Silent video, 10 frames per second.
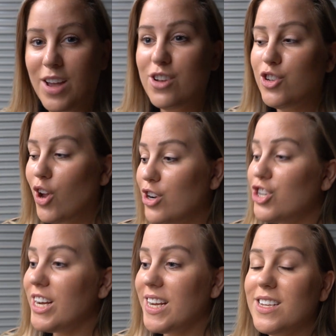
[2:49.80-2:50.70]
So
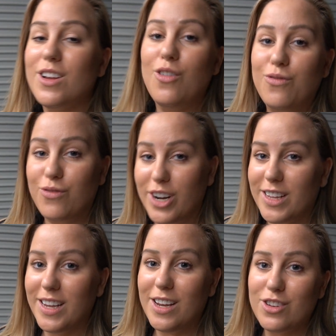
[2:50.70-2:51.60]
she is a
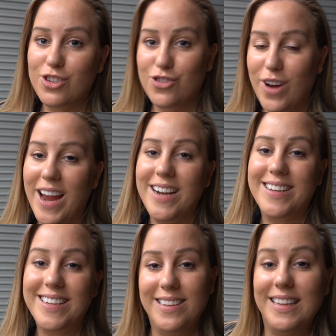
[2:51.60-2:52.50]
really
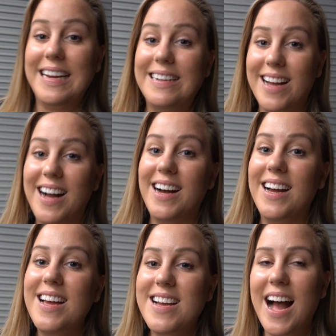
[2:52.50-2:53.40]
straight, clean car.
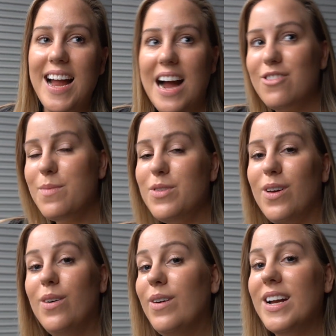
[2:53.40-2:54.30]
I had her up on
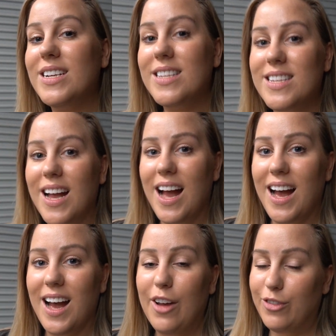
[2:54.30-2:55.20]
the hoist
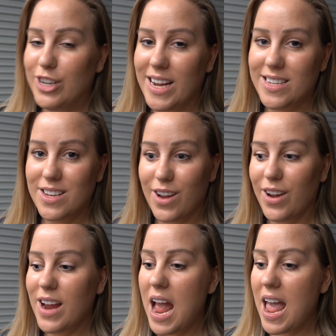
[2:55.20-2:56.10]
a few days ago,
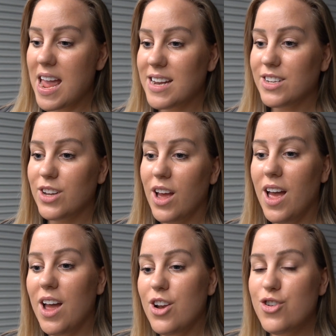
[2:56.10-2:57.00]
and
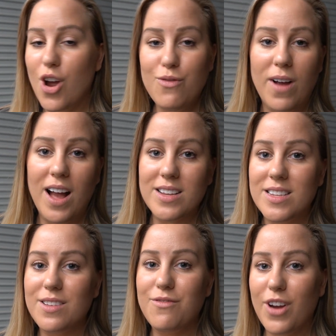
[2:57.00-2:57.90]
no
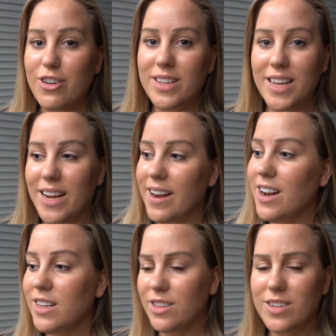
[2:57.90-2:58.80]
rust, very clean,
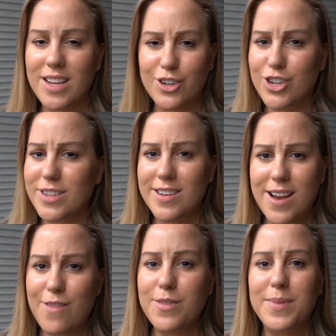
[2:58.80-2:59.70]
and it looks like she's
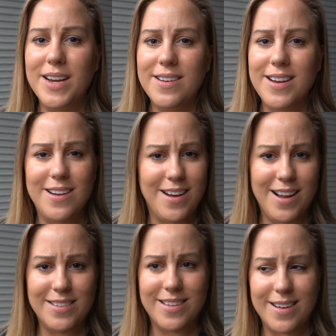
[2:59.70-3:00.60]
never been in an
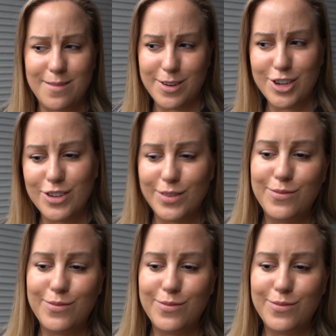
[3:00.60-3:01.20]
accident, which is